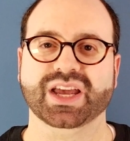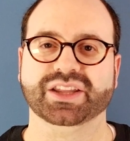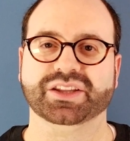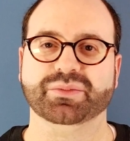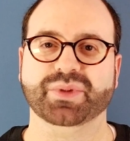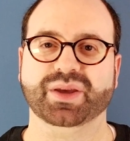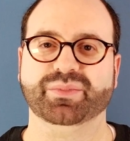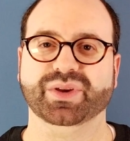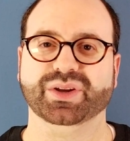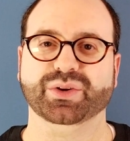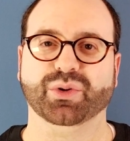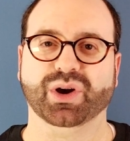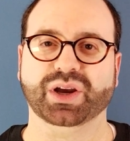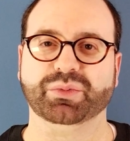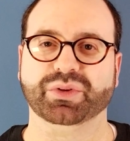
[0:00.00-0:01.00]
They may be
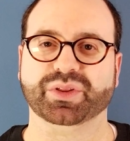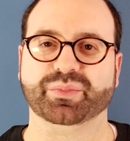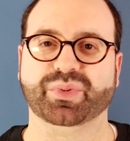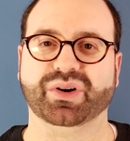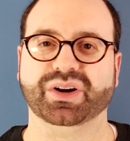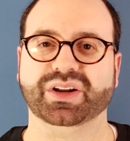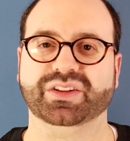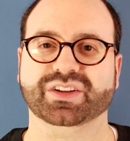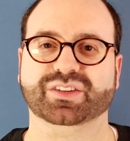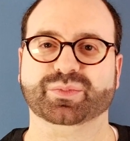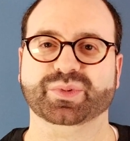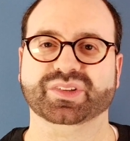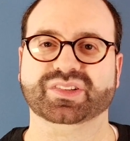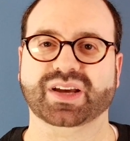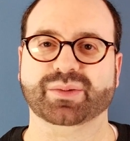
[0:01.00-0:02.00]
annoyed with a party that's
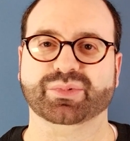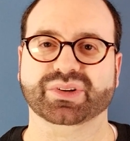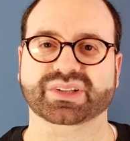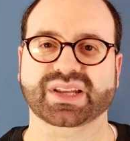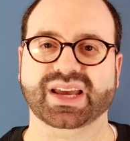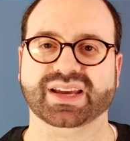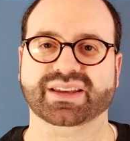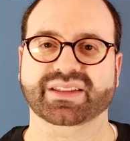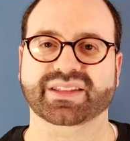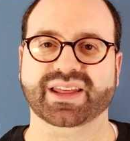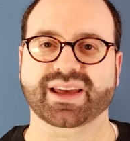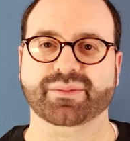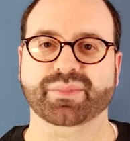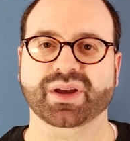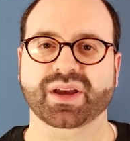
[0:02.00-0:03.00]
been cyber attacking
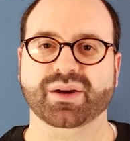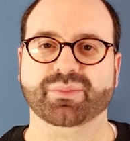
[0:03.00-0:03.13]
them,